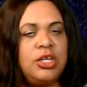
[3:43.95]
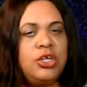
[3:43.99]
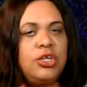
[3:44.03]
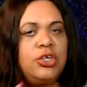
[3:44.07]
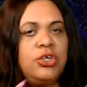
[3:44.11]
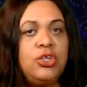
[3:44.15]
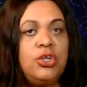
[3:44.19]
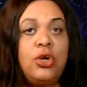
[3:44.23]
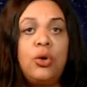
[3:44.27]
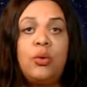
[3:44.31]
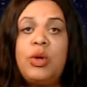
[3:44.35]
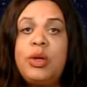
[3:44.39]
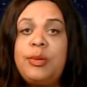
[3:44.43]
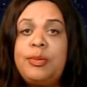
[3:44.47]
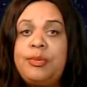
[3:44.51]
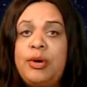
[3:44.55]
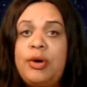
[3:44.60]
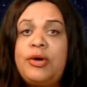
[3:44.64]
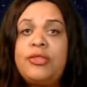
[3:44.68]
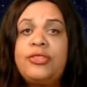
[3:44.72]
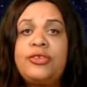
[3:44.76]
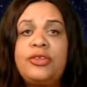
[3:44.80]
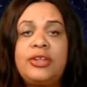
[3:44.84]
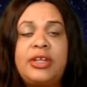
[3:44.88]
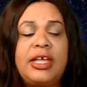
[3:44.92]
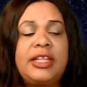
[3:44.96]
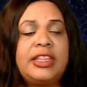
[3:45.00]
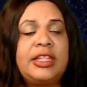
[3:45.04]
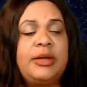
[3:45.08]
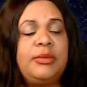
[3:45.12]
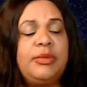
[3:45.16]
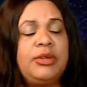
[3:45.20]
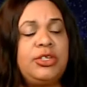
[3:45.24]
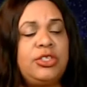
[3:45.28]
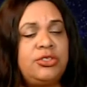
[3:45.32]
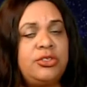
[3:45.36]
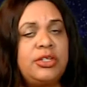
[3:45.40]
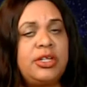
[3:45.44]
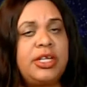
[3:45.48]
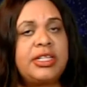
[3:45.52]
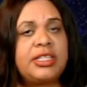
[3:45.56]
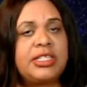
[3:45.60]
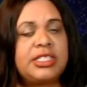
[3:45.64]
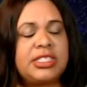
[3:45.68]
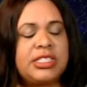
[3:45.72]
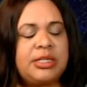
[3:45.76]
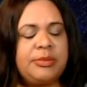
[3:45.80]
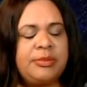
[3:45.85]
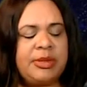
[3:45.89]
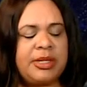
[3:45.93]
You know, we both are like that. We do like the
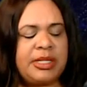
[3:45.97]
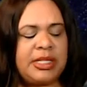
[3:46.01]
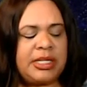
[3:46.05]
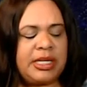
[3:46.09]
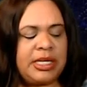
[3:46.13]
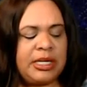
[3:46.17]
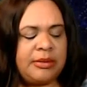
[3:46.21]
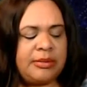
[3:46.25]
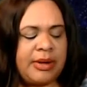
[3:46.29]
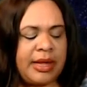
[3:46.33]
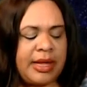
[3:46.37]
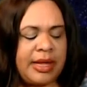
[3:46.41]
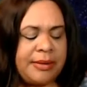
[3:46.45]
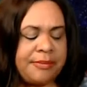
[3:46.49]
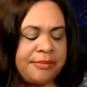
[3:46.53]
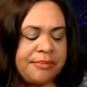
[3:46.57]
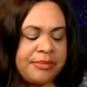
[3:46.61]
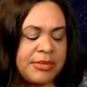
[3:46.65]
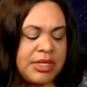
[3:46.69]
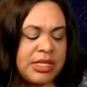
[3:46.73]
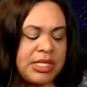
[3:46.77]
stability, right?